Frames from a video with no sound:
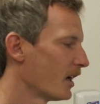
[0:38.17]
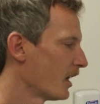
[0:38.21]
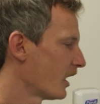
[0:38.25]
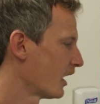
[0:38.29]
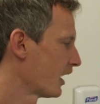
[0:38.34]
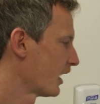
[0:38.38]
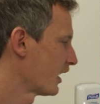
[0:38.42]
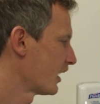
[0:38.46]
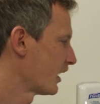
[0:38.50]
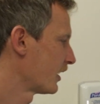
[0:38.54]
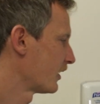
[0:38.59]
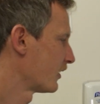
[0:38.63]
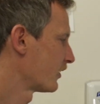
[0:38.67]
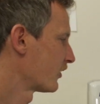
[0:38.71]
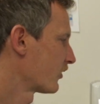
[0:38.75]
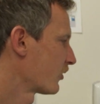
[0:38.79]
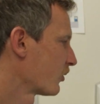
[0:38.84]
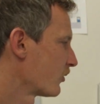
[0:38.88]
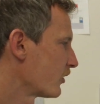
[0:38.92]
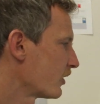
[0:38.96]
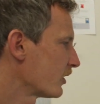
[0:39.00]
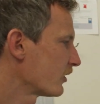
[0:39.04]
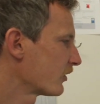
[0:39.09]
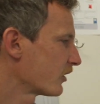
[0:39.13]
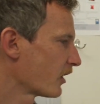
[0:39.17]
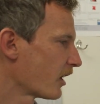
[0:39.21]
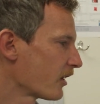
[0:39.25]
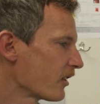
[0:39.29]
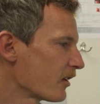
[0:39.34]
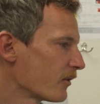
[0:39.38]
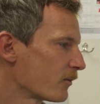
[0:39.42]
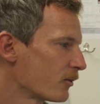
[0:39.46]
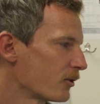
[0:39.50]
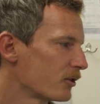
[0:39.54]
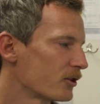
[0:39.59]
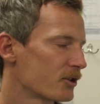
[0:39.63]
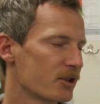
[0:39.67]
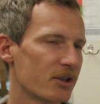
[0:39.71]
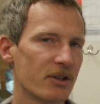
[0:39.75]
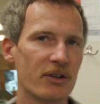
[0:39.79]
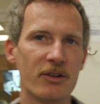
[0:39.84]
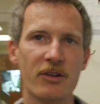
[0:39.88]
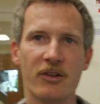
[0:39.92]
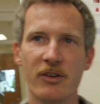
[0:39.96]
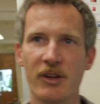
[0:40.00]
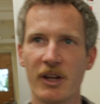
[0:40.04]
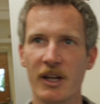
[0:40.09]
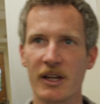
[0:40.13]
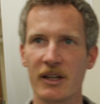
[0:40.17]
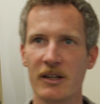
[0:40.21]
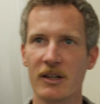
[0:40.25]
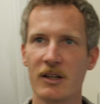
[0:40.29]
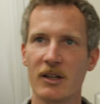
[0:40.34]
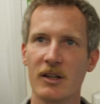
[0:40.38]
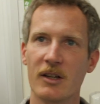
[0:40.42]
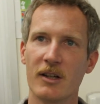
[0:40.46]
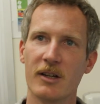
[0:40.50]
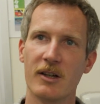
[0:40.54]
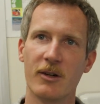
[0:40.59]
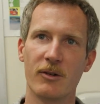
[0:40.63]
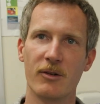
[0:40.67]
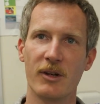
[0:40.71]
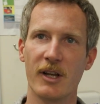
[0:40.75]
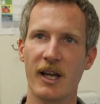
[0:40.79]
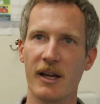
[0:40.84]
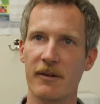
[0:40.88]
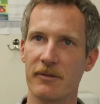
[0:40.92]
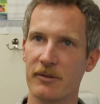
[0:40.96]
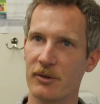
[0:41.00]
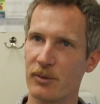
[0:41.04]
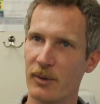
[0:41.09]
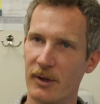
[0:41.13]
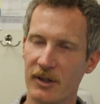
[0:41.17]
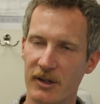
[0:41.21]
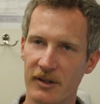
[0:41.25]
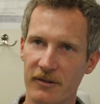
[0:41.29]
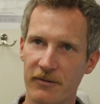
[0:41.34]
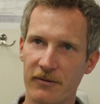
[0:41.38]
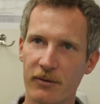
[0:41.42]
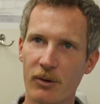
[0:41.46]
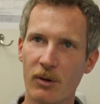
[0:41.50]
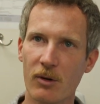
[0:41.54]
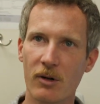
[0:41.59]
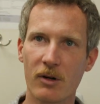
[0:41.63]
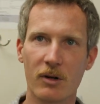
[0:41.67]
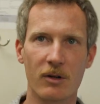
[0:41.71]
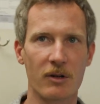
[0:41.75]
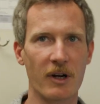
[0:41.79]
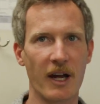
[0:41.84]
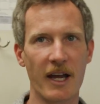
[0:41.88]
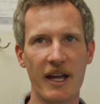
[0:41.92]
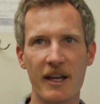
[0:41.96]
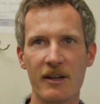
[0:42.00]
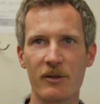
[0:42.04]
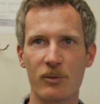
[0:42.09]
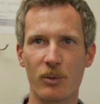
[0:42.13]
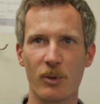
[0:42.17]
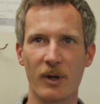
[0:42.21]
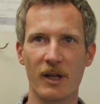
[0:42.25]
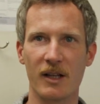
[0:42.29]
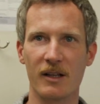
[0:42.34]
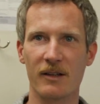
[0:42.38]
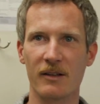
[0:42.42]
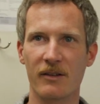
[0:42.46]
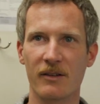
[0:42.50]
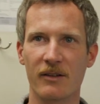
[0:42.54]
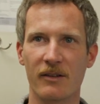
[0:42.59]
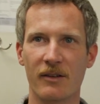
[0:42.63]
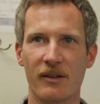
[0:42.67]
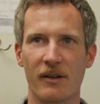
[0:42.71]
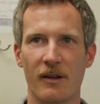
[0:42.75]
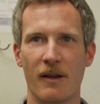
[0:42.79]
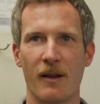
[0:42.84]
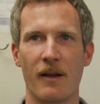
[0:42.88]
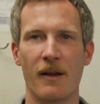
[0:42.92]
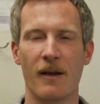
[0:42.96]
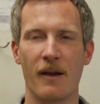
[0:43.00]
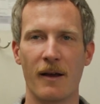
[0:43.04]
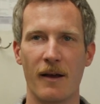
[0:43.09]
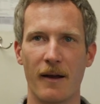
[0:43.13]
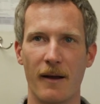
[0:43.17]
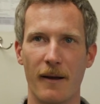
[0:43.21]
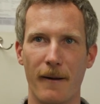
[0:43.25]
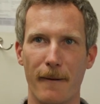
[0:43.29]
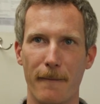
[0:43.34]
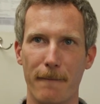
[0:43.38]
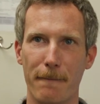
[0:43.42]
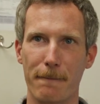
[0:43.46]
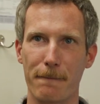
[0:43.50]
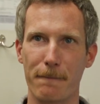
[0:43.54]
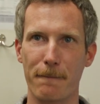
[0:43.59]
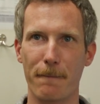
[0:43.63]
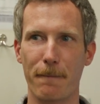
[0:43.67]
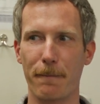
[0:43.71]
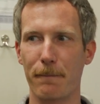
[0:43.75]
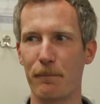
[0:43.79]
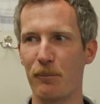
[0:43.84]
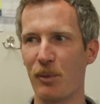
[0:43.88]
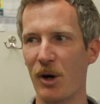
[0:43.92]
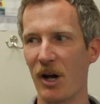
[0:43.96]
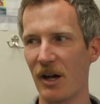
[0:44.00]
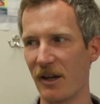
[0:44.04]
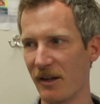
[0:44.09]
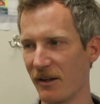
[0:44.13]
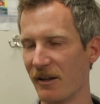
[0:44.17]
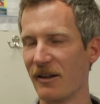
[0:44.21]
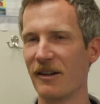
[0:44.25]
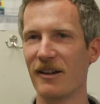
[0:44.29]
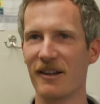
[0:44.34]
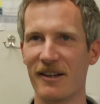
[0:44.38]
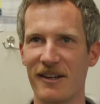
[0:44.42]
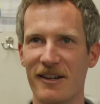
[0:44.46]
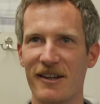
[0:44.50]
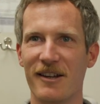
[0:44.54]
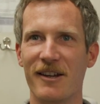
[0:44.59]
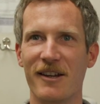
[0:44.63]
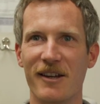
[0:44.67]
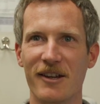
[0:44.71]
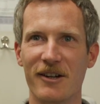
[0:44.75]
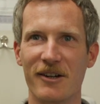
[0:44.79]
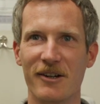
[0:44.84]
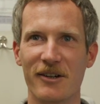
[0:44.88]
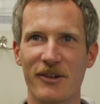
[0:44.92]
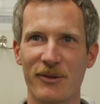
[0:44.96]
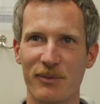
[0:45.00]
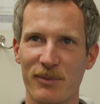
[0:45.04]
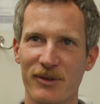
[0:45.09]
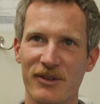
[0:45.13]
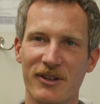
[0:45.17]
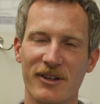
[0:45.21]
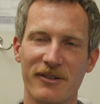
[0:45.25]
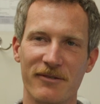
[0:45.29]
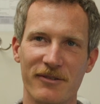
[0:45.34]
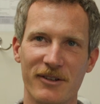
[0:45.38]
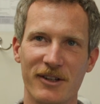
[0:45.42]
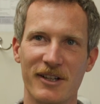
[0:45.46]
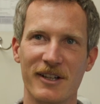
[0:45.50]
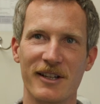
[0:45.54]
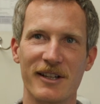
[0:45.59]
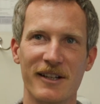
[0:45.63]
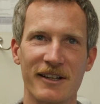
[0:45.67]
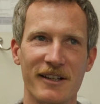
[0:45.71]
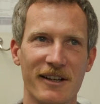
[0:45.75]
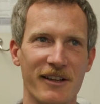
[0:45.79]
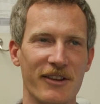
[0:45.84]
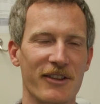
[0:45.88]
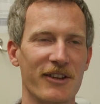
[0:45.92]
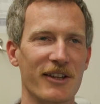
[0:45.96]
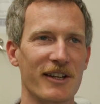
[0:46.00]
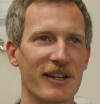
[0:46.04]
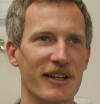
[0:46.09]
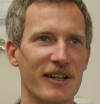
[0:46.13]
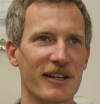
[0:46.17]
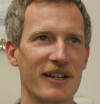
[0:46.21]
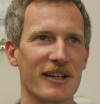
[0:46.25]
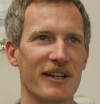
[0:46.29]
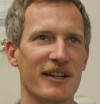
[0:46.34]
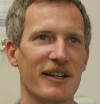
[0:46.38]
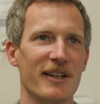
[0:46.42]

And so there's other versions that only have 24 or 8 wells, but here specifically I think